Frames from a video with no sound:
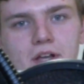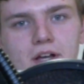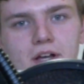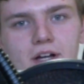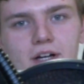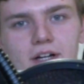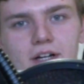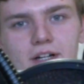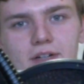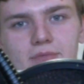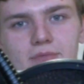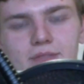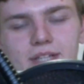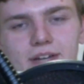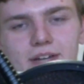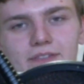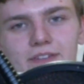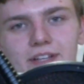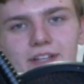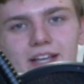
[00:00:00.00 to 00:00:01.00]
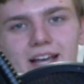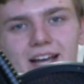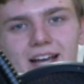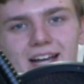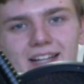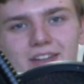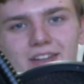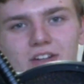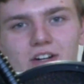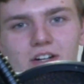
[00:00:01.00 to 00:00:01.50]
Definitely
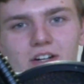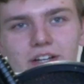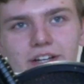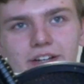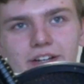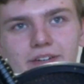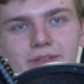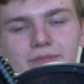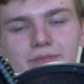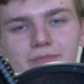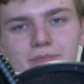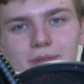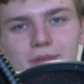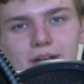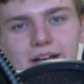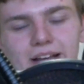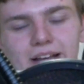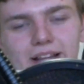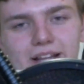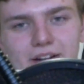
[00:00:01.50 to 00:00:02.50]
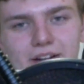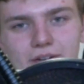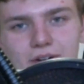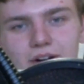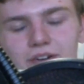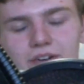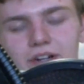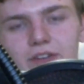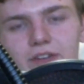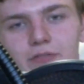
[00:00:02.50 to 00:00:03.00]
add logging, and then
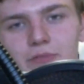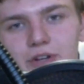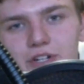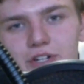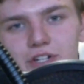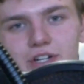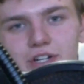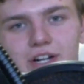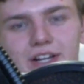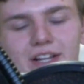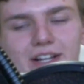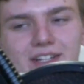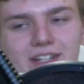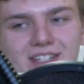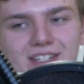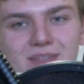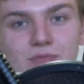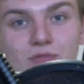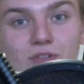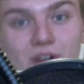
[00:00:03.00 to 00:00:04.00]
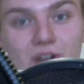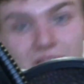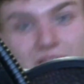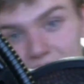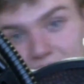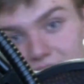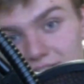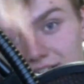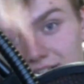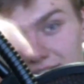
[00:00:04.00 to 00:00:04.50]
ground deformation, and then some
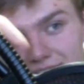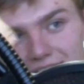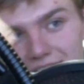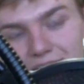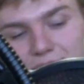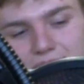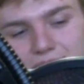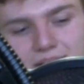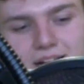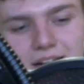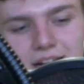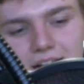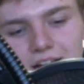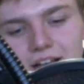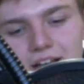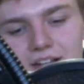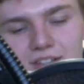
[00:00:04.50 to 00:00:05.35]
rain on top of that.